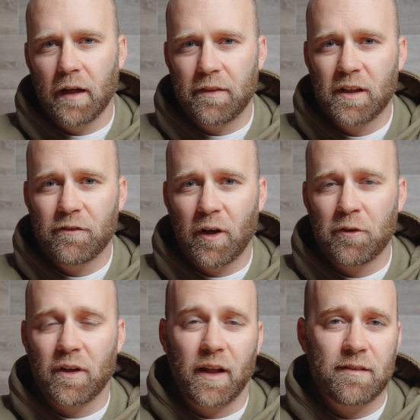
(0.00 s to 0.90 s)
I think if I
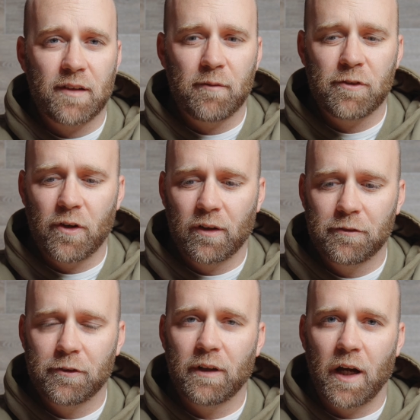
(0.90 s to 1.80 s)
was a landscape
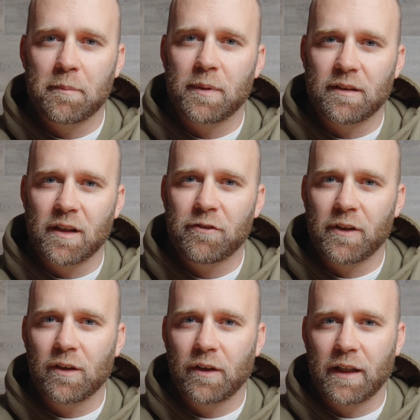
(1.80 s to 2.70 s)
photographer, I'd be
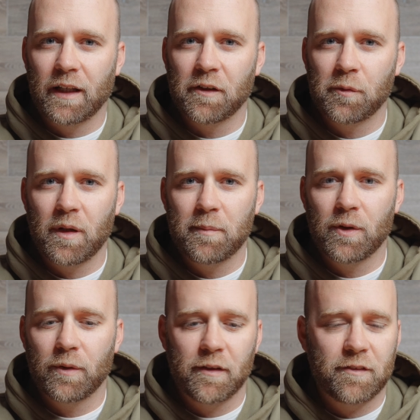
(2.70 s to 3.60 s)
definitely looking at the
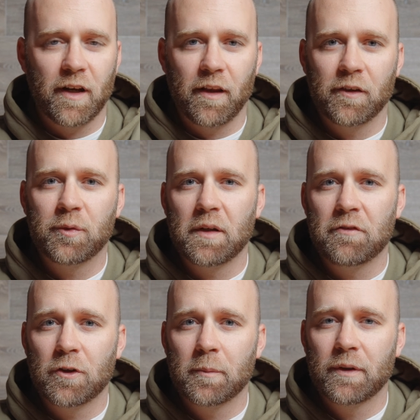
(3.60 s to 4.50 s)
20mm instead of the
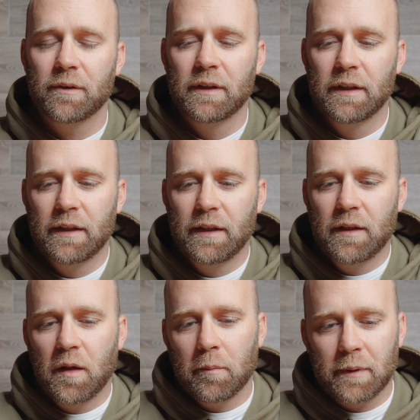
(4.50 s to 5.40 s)
24mm.
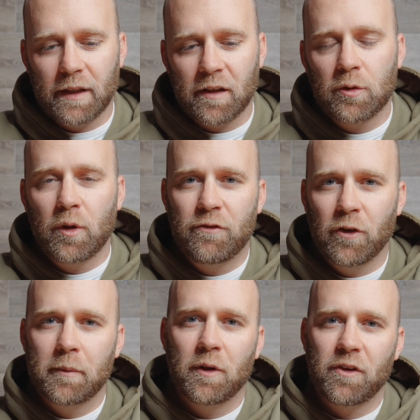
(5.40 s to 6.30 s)
But the
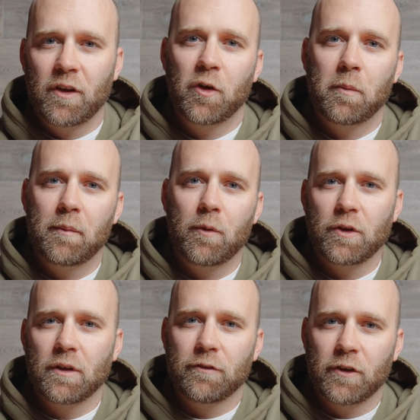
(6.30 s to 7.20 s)
24mm is a little bit more
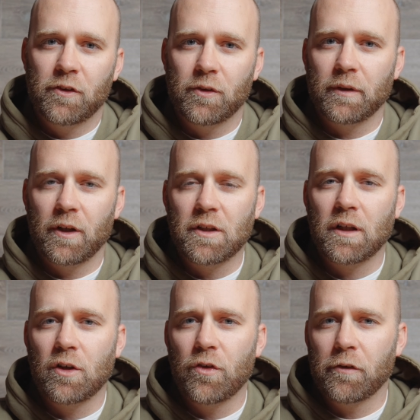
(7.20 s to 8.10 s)
universal, you know, you
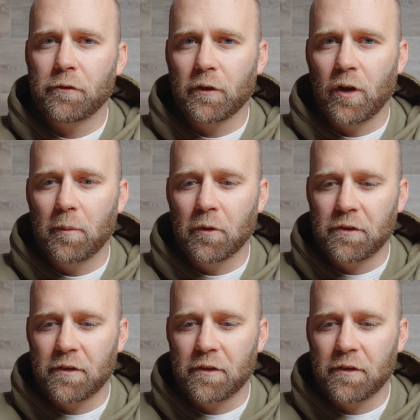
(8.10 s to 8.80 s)
can use it for a lot more